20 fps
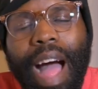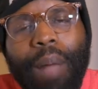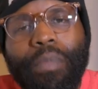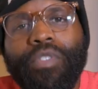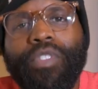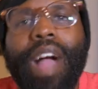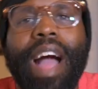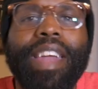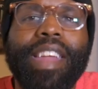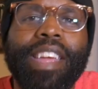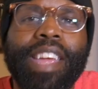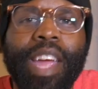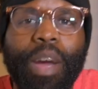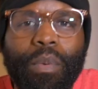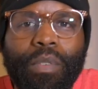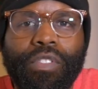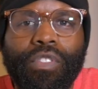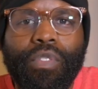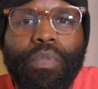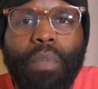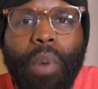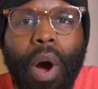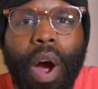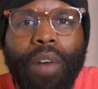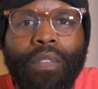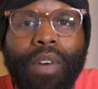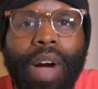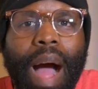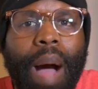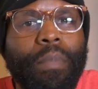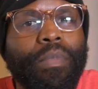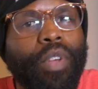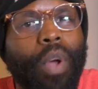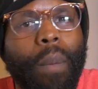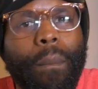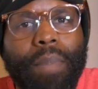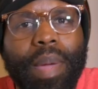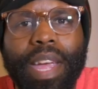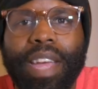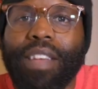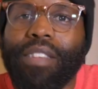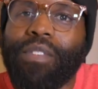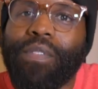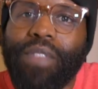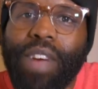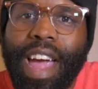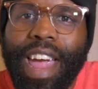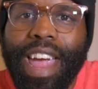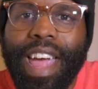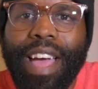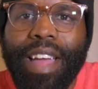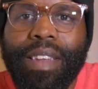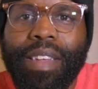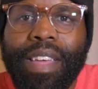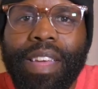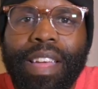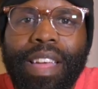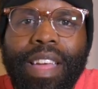I'm trying to get with you, Marvel. I'm your biggest fan.